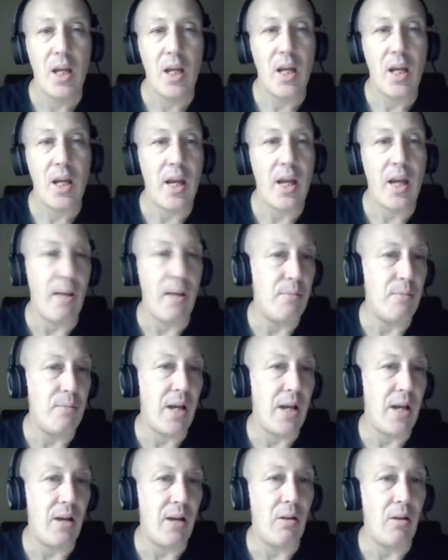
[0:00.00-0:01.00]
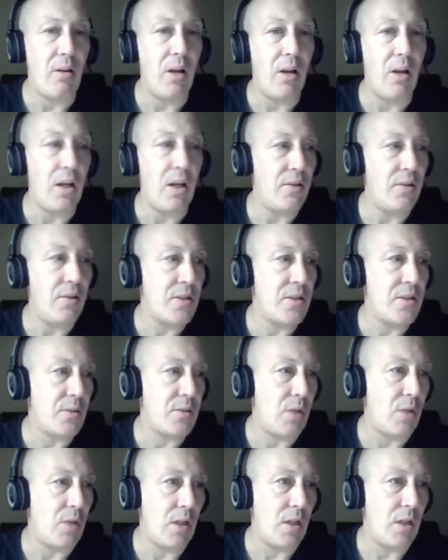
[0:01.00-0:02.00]
ML on this
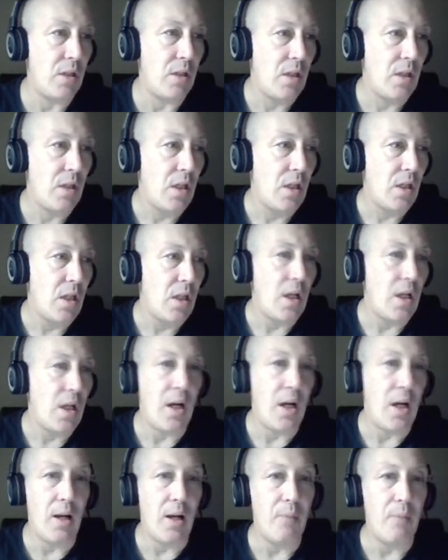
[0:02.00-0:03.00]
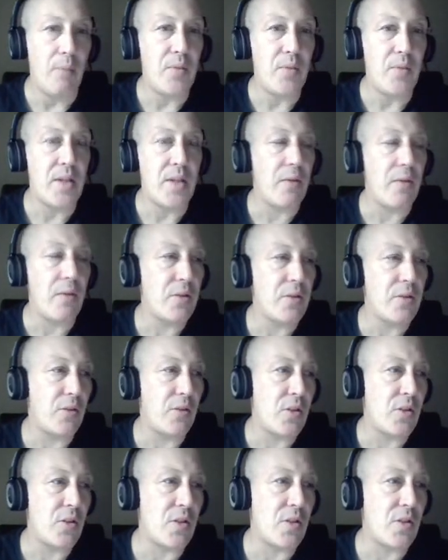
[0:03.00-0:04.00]
one. Devils
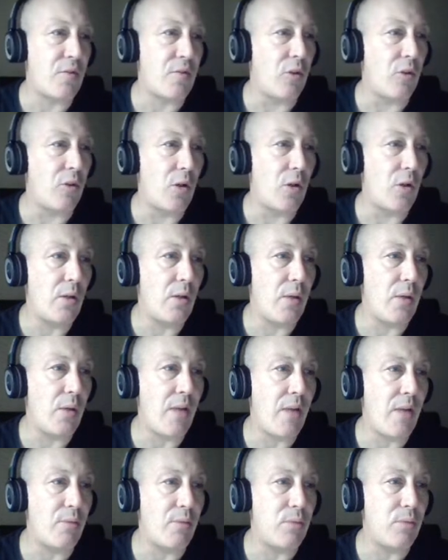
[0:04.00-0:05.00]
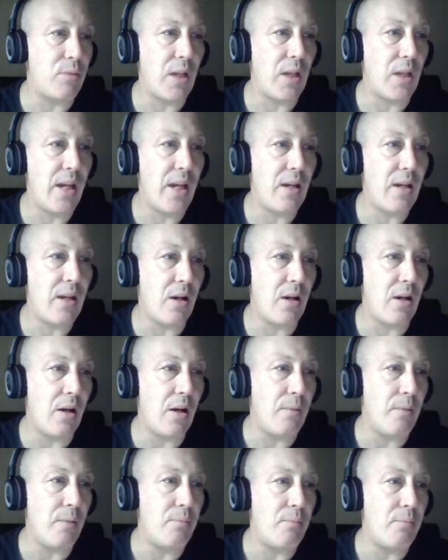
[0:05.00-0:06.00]
versus Florida, we have a play
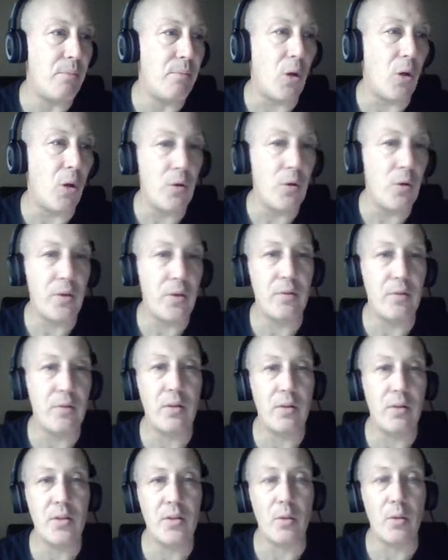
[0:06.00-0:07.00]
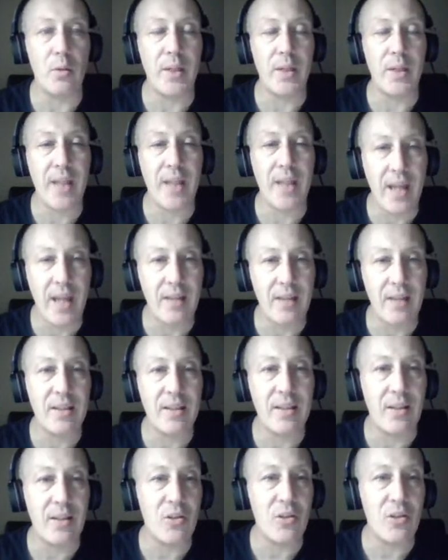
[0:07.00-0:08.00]
on both, so we can't
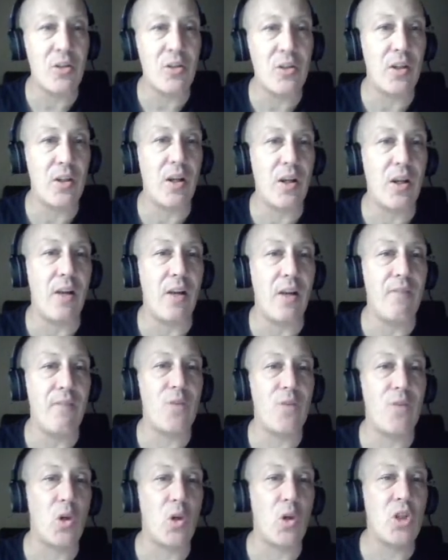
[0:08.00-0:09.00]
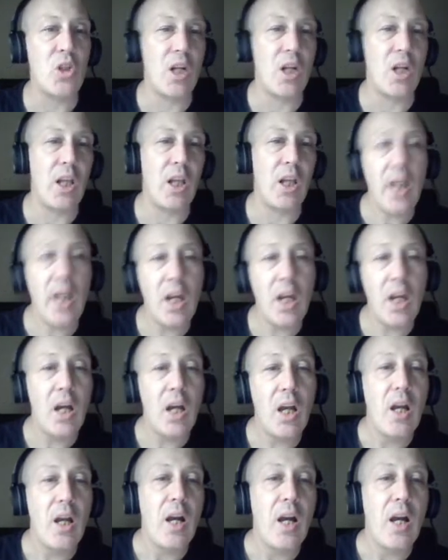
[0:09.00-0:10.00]
give it to you, unfortunately.
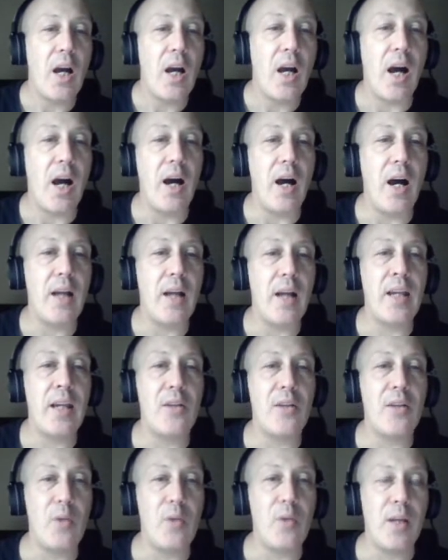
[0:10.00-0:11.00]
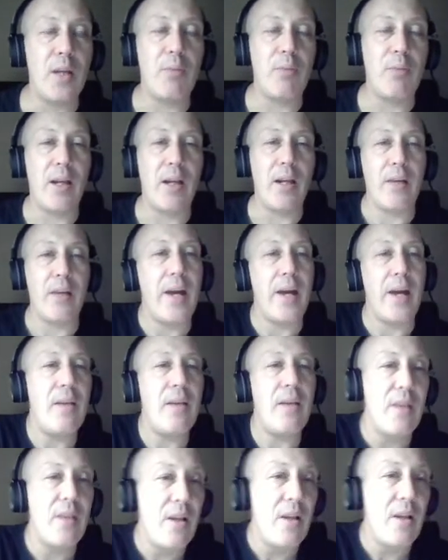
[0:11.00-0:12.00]
Can't do any play on that.
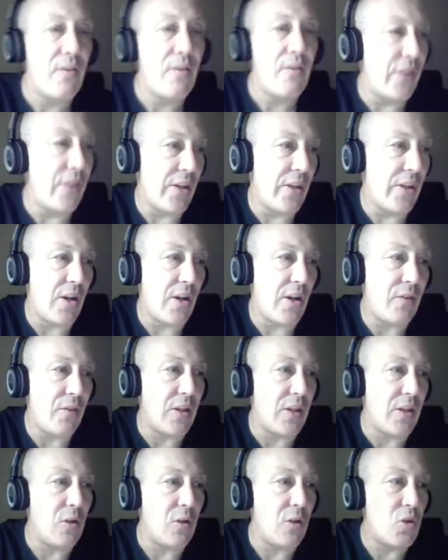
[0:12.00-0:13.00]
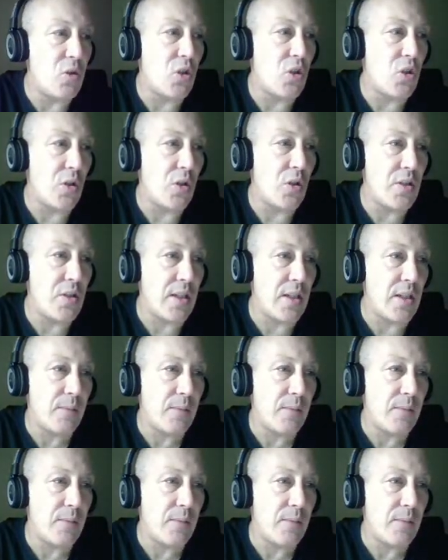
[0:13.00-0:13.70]
Philadelphia, New Jersey.